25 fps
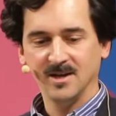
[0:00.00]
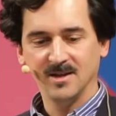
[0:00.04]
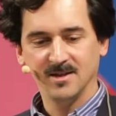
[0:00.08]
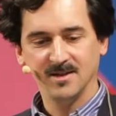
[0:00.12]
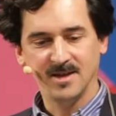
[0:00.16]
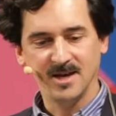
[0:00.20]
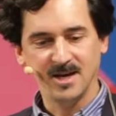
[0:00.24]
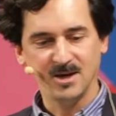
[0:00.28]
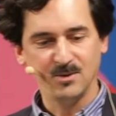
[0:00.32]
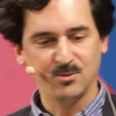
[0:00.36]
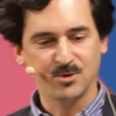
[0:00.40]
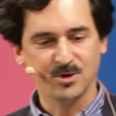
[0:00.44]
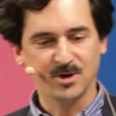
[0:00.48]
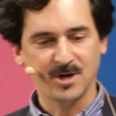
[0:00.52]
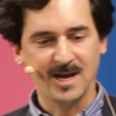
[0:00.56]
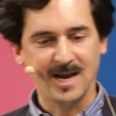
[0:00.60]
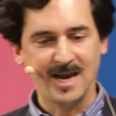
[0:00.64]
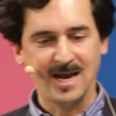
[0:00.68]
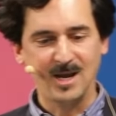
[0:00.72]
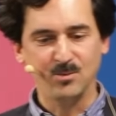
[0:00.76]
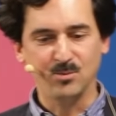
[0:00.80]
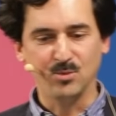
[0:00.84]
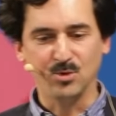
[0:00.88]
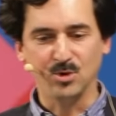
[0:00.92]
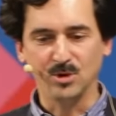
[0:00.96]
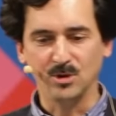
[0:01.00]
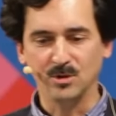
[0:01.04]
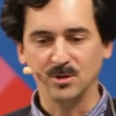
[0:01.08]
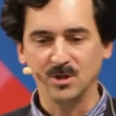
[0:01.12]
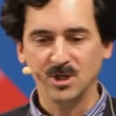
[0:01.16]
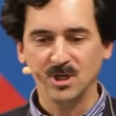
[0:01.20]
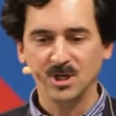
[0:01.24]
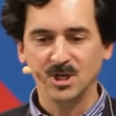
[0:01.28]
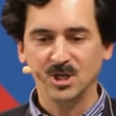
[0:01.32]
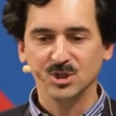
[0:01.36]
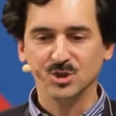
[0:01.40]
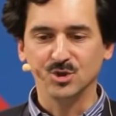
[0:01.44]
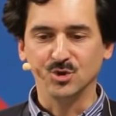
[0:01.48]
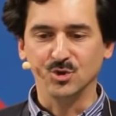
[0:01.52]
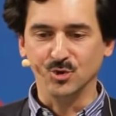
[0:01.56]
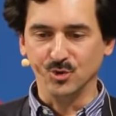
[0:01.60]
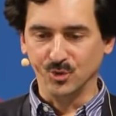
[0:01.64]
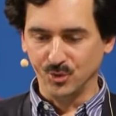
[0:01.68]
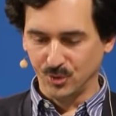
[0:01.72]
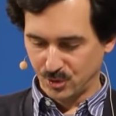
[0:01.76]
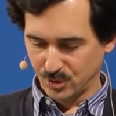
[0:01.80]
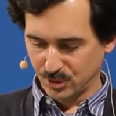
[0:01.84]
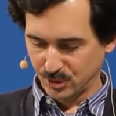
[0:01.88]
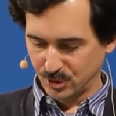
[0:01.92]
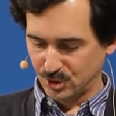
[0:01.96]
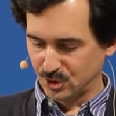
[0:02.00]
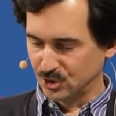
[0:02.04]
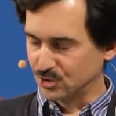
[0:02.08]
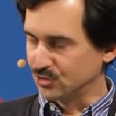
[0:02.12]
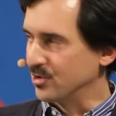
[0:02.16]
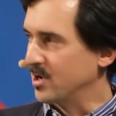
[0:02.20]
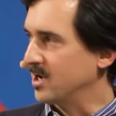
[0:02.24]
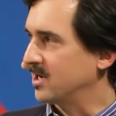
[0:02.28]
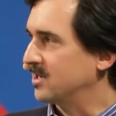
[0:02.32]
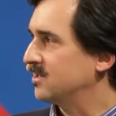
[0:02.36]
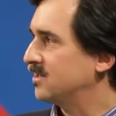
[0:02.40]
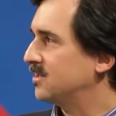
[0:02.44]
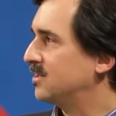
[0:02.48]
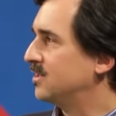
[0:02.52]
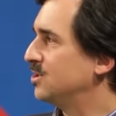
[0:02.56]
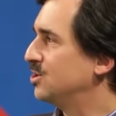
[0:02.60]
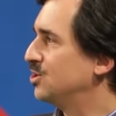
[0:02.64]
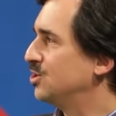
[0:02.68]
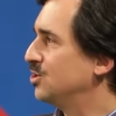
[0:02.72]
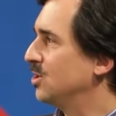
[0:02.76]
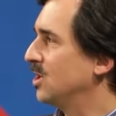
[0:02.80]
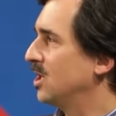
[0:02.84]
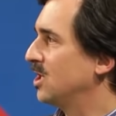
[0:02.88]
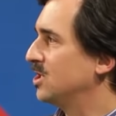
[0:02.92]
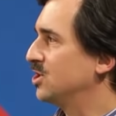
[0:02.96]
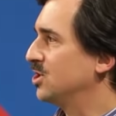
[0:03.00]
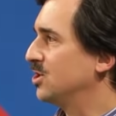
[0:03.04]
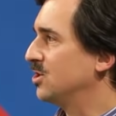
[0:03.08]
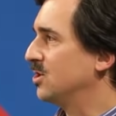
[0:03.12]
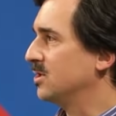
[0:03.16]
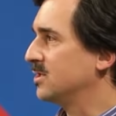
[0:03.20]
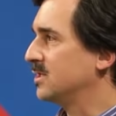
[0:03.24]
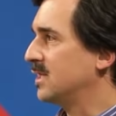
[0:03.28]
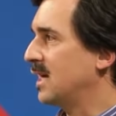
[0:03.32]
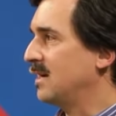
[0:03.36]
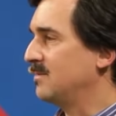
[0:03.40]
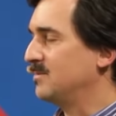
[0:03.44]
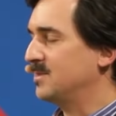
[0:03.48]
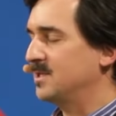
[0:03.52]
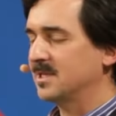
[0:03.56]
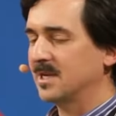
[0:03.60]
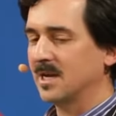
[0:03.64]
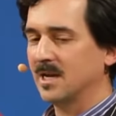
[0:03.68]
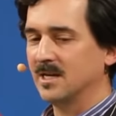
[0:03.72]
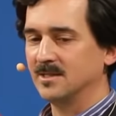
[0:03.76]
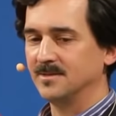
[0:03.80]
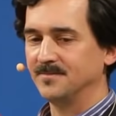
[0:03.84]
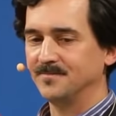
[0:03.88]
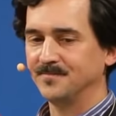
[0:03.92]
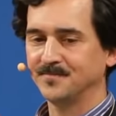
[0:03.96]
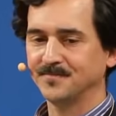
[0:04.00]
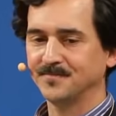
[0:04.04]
they were able to construct the geological timescale.